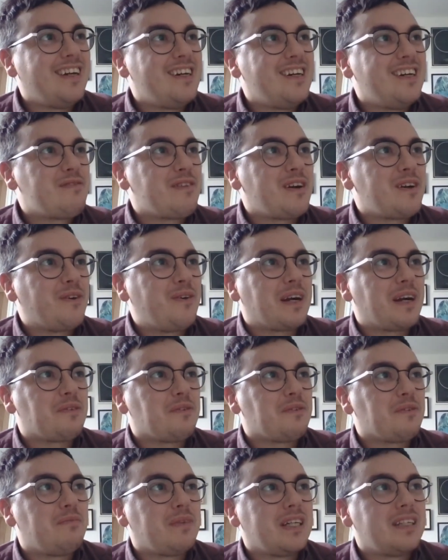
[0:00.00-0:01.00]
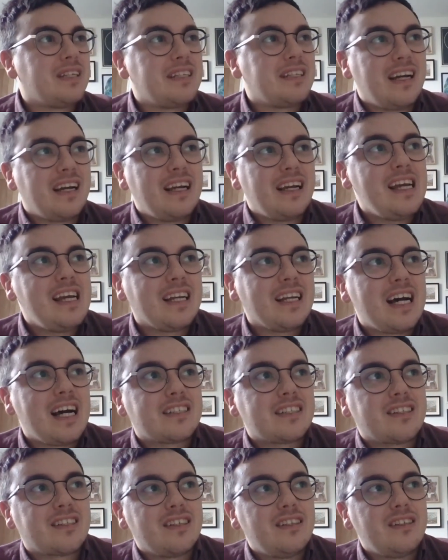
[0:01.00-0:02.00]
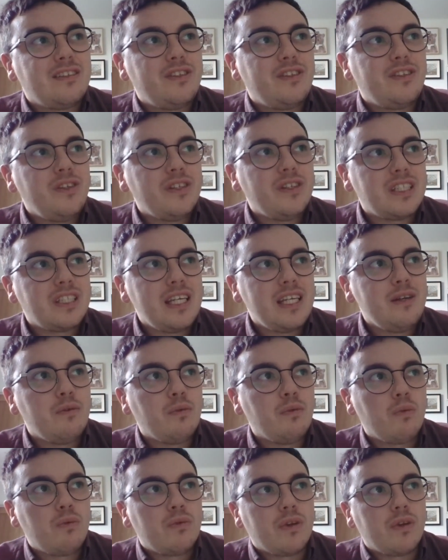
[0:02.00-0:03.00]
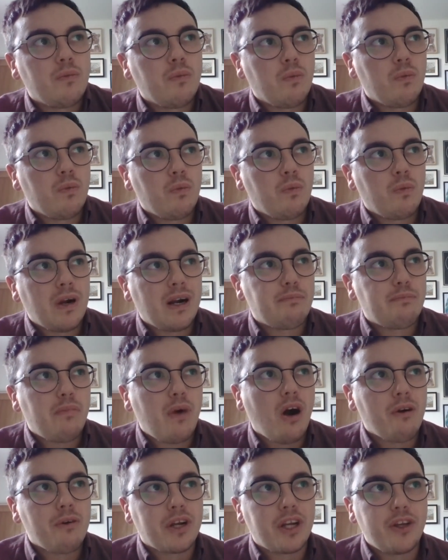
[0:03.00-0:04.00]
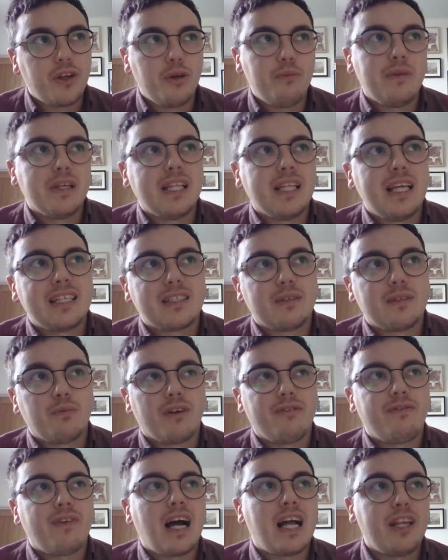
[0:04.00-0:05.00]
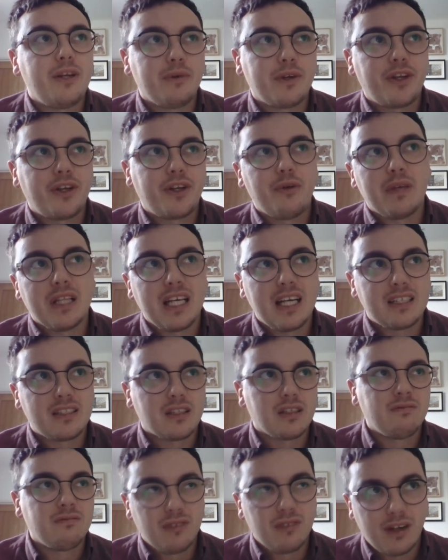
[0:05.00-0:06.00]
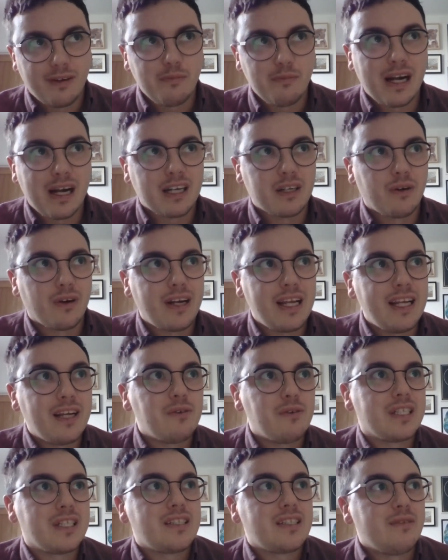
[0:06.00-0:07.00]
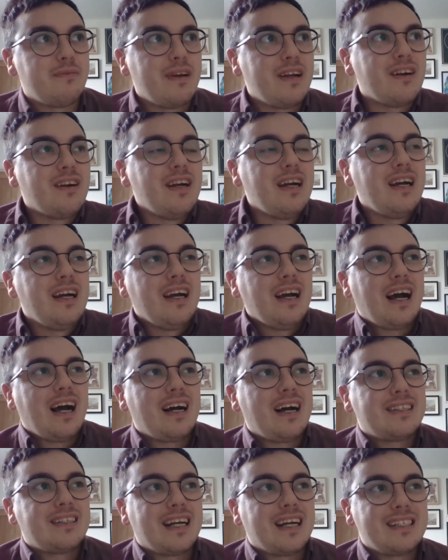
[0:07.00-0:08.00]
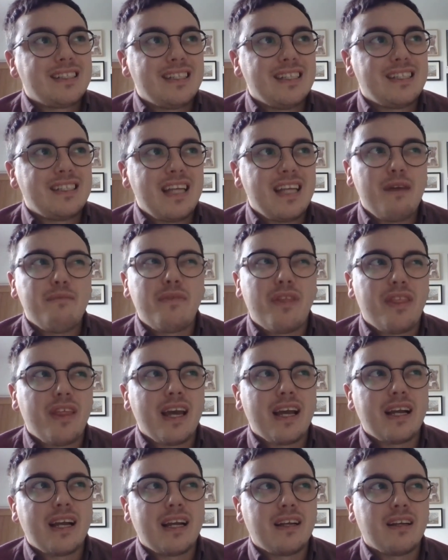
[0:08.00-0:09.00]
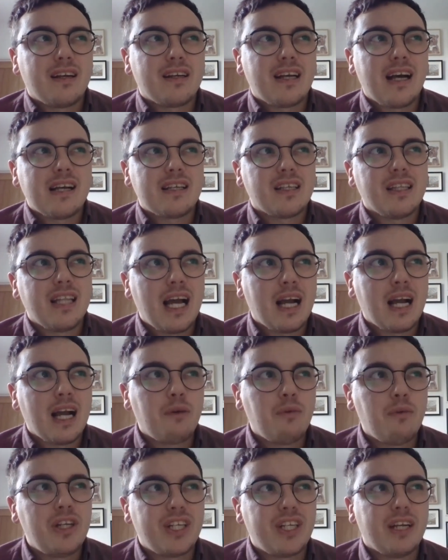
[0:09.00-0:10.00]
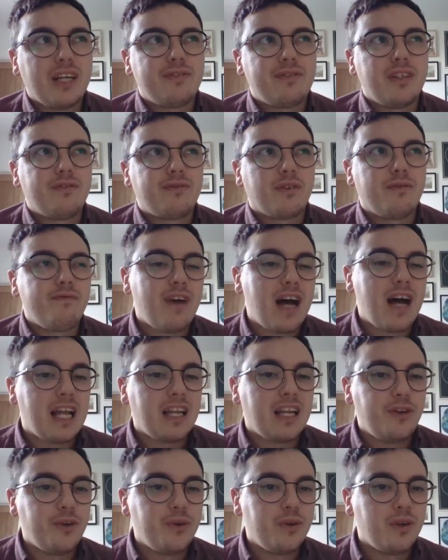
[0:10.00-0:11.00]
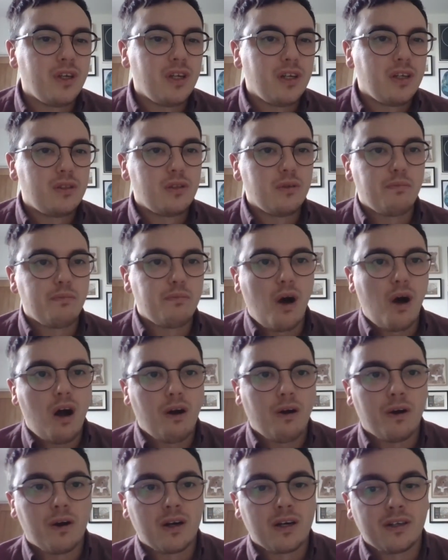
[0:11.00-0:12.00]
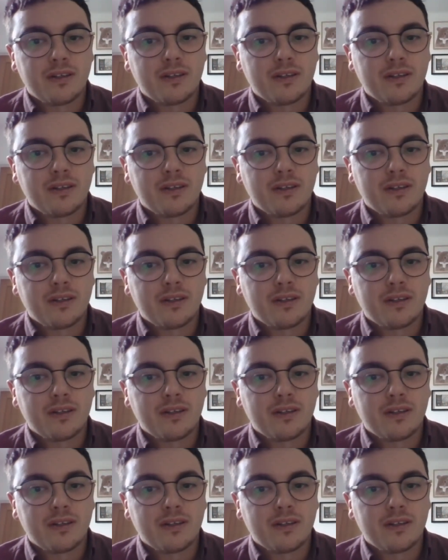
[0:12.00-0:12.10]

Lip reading: quite a quick one. But Ian asks, do you see that where power accumulates and where value accumulates, so coming back to our ecosystem here, as the same thing? Has the language shifted from value to power?